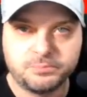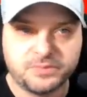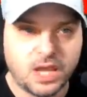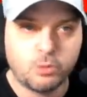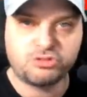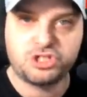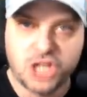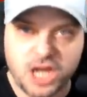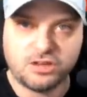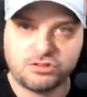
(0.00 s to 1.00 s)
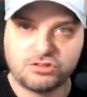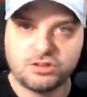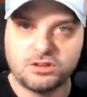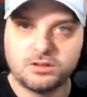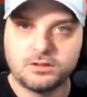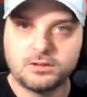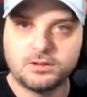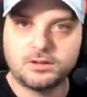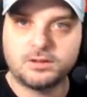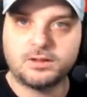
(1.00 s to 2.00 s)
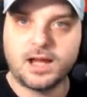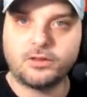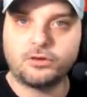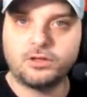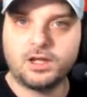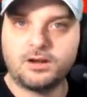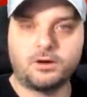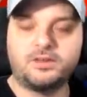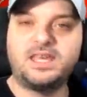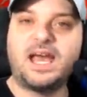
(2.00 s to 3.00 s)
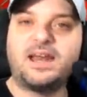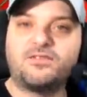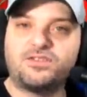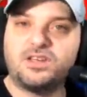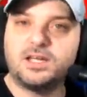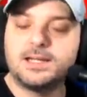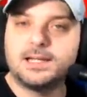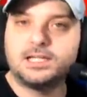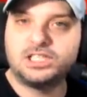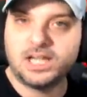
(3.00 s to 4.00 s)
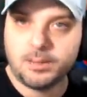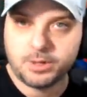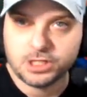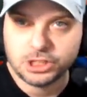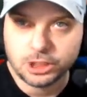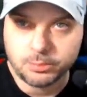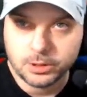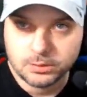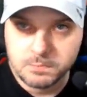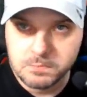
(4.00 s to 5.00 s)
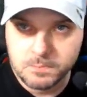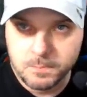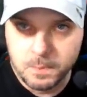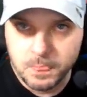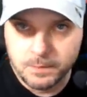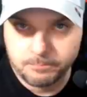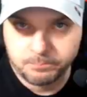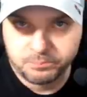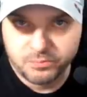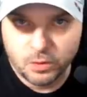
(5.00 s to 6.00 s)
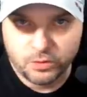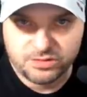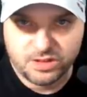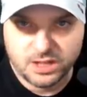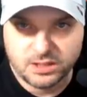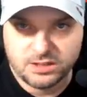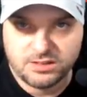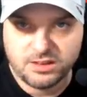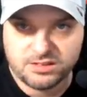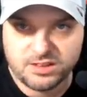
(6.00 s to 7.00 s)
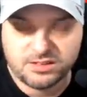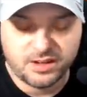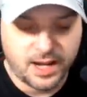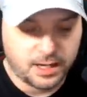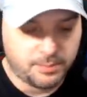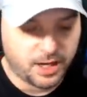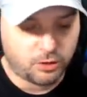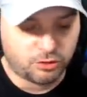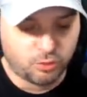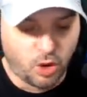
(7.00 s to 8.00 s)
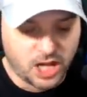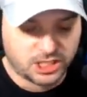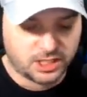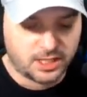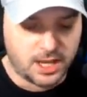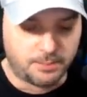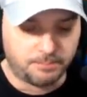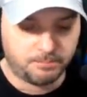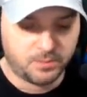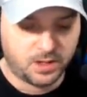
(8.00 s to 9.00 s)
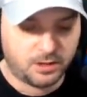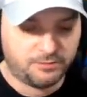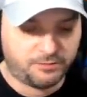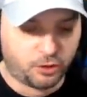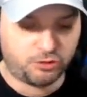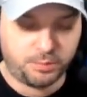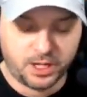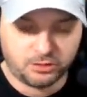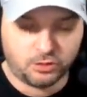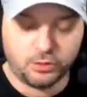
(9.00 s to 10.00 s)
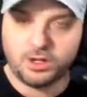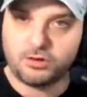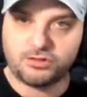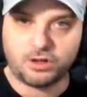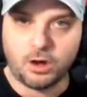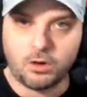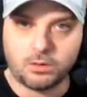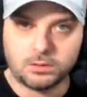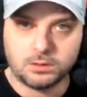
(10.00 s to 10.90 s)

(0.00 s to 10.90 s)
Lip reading: They was cheeks. Now they're in the NFC Championship. We've seen the Cincinnati Bengals, watching them. First pick 2 years ago.